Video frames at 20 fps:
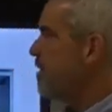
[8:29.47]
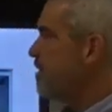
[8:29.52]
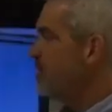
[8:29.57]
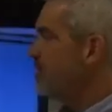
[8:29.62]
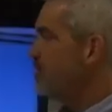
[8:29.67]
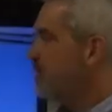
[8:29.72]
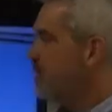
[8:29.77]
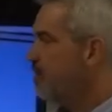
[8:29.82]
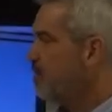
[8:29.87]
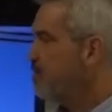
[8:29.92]

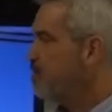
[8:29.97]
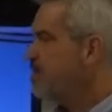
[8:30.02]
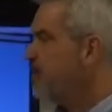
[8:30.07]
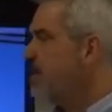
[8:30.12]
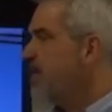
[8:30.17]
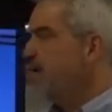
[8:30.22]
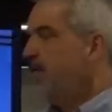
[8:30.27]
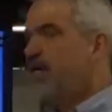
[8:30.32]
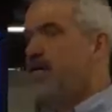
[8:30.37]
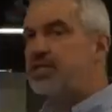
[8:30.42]

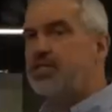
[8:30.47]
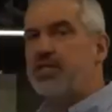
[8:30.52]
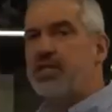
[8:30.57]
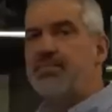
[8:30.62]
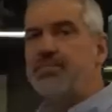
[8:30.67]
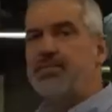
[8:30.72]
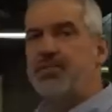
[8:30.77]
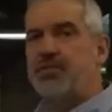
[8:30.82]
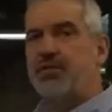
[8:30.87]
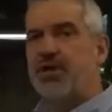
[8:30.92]
So here's a
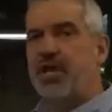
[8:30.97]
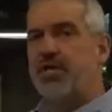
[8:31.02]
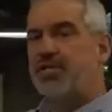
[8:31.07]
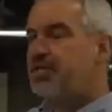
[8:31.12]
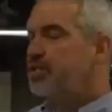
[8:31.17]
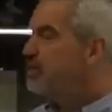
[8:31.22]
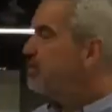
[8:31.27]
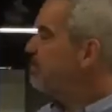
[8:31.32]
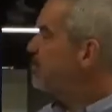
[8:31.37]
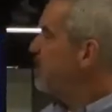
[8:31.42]

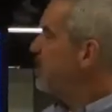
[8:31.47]
demonstration.